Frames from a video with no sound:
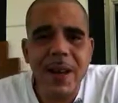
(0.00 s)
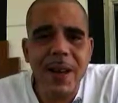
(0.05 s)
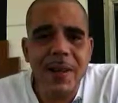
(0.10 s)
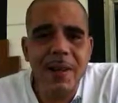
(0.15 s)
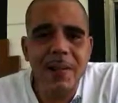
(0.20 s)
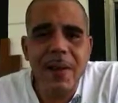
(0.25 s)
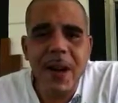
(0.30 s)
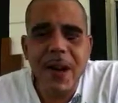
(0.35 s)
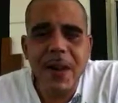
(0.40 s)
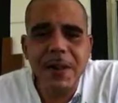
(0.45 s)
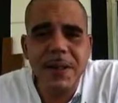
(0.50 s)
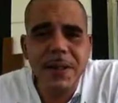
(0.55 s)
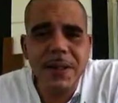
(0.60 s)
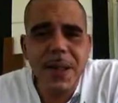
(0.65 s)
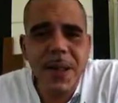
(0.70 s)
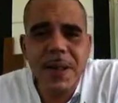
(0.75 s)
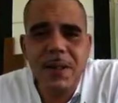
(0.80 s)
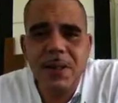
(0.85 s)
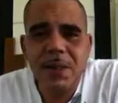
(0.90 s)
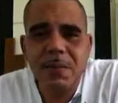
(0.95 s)
Everybody's
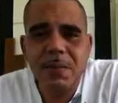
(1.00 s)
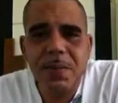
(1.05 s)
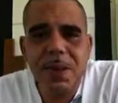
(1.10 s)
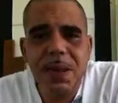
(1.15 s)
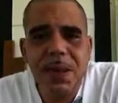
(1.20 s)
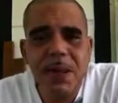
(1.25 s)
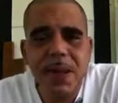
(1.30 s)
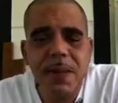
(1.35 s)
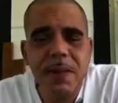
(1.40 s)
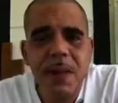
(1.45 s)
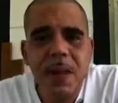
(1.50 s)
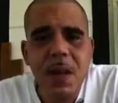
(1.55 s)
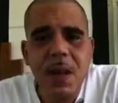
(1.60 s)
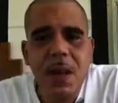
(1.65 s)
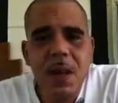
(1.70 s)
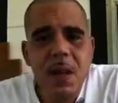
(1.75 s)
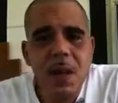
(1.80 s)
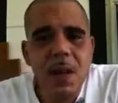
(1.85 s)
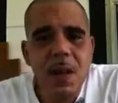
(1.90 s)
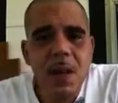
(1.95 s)
entitled to believe
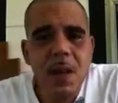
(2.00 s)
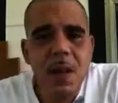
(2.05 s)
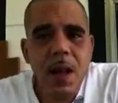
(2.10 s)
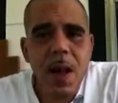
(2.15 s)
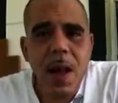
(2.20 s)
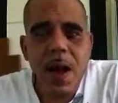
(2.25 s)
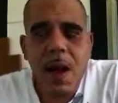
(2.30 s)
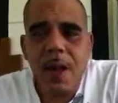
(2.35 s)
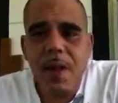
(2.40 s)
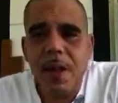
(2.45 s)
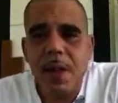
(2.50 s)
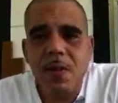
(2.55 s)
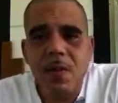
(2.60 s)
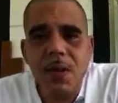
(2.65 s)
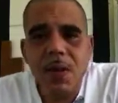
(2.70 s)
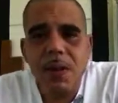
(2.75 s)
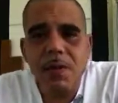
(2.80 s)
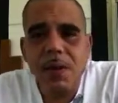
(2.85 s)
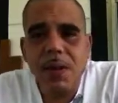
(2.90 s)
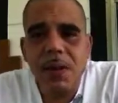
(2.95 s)
how they
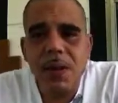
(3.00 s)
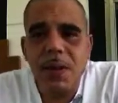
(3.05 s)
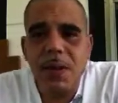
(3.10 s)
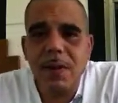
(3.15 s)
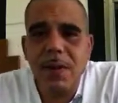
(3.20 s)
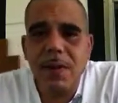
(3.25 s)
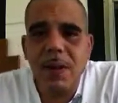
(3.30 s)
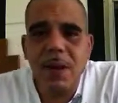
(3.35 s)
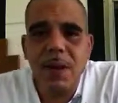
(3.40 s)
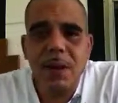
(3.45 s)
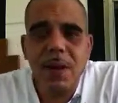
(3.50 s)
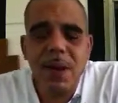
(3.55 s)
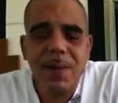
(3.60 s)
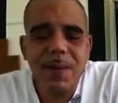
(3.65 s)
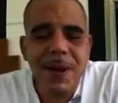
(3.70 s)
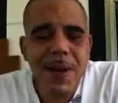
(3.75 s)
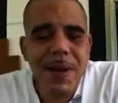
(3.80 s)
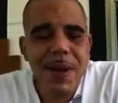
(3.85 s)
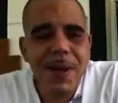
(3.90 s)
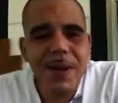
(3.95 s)
want to believe.
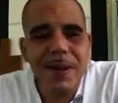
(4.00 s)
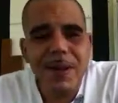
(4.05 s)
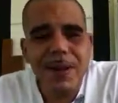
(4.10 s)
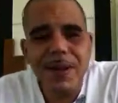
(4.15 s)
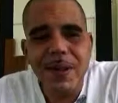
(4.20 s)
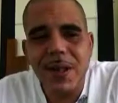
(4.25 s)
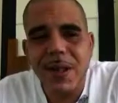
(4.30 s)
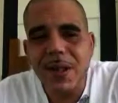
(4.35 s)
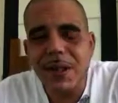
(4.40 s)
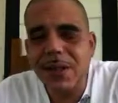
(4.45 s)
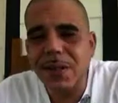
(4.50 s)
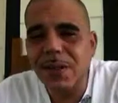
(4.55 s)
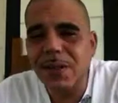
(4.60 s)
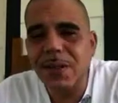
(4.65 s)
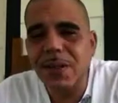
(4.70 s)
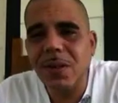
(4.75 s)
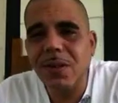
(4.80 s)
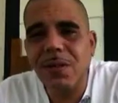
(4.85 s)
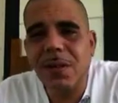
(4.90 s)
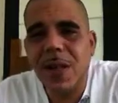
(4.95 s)
I'm not here to judge
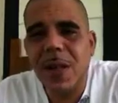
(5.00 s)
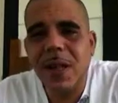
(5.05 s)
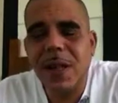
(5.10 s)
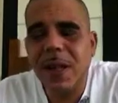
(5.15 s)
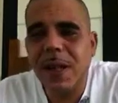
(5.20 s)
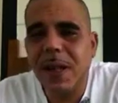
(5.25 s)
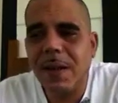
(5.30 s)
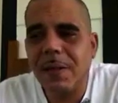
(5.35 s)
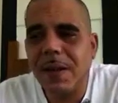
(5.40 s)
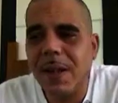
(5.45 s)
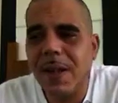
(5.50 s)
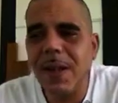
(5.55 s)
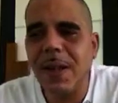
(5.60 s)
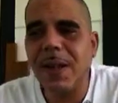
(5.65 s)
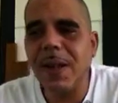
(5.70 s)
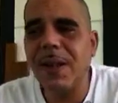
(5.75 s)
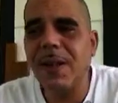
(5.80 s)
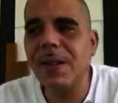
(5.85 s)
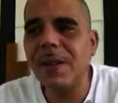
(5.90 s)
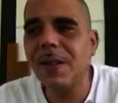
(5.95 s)
nobody. I'm not
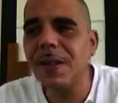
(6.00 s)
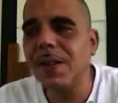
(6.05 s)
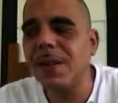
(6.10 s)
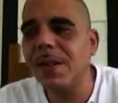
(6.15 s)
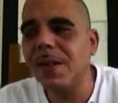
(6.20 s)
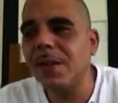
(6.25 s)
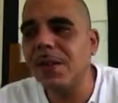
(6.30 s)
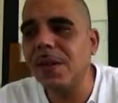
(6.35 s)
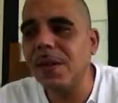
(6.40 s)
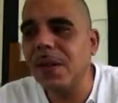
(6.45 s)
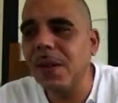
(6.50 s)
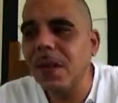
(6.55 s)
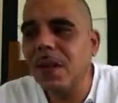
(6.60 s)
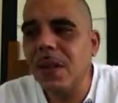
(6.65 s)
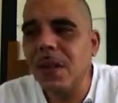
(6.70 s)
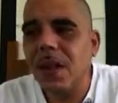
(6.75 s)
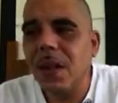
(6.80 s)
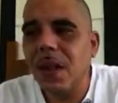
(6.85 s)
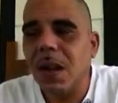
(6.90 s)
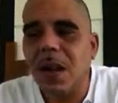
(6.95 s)
here to
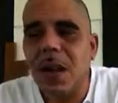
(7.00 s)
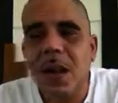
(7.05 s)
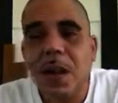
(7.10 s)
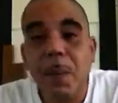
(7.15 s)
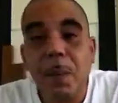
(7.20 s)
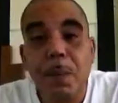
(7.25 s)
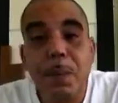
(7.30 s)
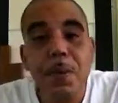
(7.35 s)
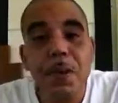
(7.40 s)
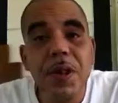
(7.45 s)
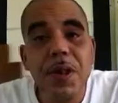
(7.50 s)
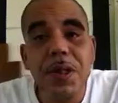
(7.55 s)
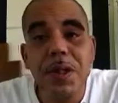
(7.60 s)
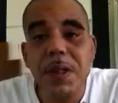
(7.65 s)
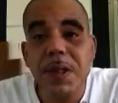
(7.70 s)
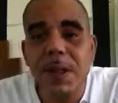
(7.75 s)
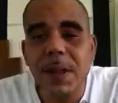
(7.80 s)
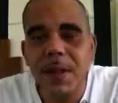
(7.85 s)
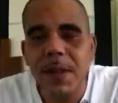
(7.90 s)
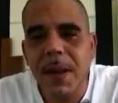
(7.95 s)
preach
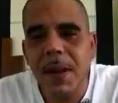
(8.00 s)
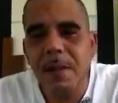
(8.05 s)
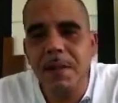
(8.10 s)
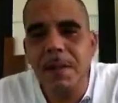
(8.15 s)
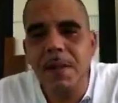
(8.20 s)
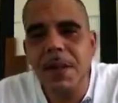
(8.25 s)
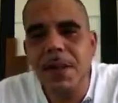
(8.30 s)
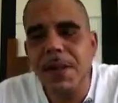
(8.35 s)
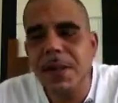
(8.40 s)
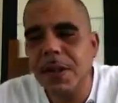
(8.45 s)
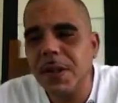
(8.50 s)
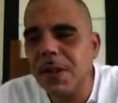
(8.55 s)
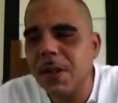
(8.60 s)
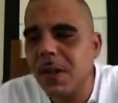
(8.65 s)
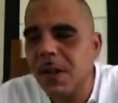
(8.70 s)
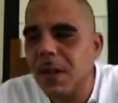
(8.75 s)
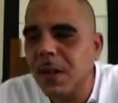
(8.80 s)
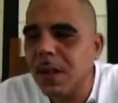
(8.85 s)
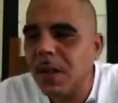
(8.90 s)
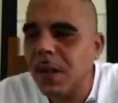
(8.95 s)
because I'm not a preacher.
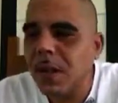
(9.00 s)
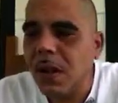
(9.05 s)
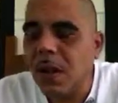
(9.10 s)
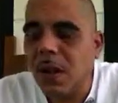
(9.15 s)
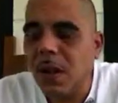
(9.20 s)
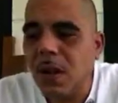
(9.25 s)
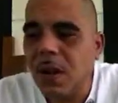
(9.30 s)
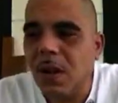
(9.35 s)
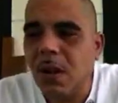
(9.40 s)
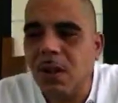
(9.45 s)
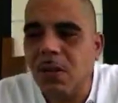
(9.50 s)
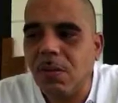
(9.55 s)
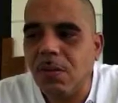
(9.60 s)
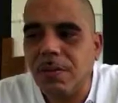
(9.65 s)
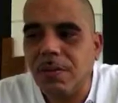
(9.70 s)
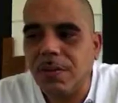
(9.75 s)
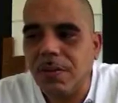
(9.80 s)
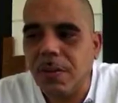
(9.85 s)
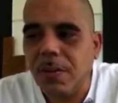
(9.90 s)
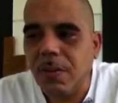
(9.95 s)
Um,
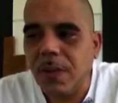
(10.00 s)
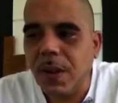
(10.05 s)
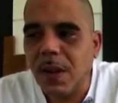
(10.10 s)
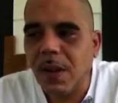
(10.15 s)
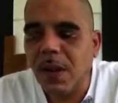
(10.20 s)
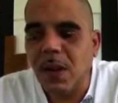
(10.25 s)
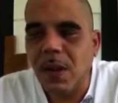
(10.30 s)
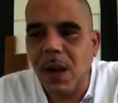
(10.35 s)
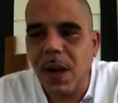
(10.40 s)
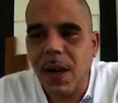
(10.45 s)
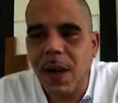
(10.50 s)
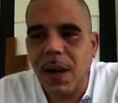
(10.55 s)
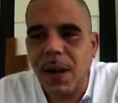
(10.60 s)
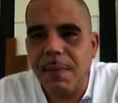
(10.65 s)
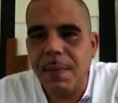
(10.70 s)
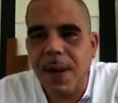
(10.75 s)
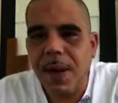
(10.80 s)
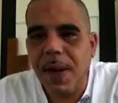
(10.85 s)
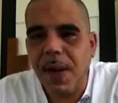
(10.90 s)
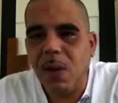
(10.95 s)

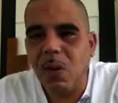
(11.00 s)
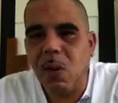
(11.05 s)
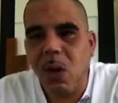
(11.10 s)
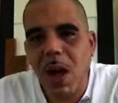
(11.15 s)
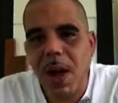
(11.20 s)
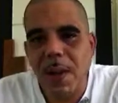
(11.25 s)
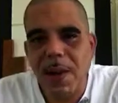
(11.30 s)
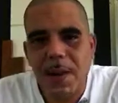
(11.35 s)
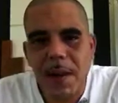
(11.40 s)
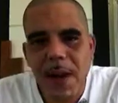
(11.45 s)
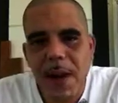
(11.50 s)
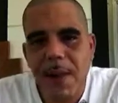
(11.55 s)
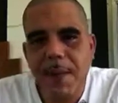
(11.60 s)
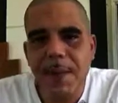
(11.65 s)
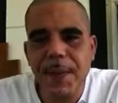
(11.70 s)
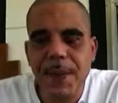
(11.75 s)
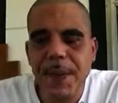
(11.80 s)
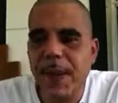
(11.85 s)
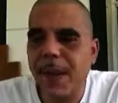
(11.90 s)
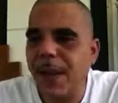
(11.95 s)
I'm not qualified
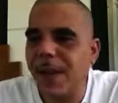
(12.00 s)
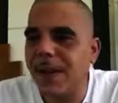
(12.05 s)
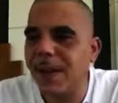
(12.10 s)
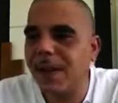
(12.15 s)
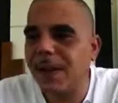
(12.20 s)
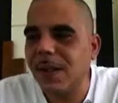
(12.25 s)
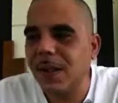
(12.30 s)
for that.